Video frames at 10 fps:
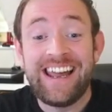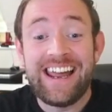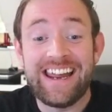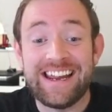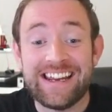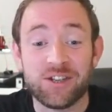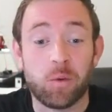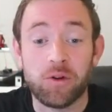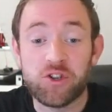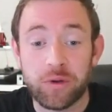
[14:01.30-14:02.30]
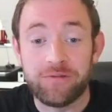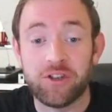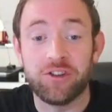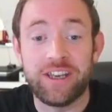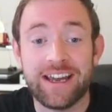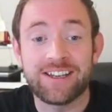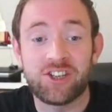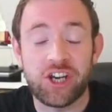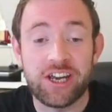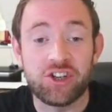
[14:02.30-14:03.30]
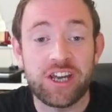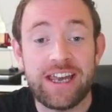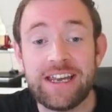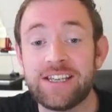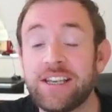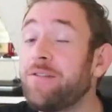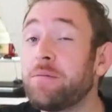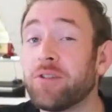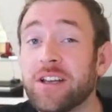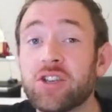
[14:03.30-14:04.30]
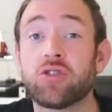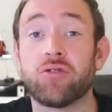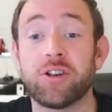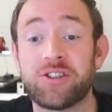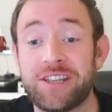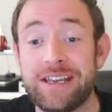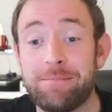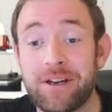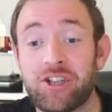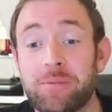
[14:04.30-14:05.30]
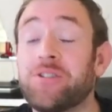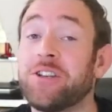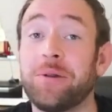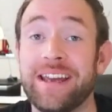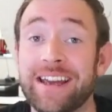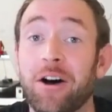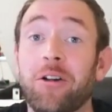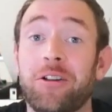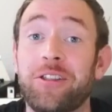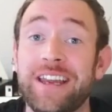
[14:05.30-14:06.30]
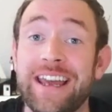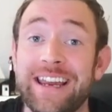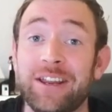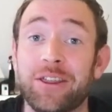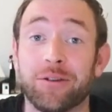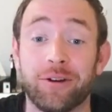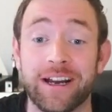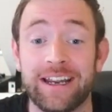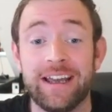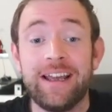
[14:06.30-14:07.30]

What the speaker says: is, once we've done the exchange, is if he brings across the bishop to here onto the e3.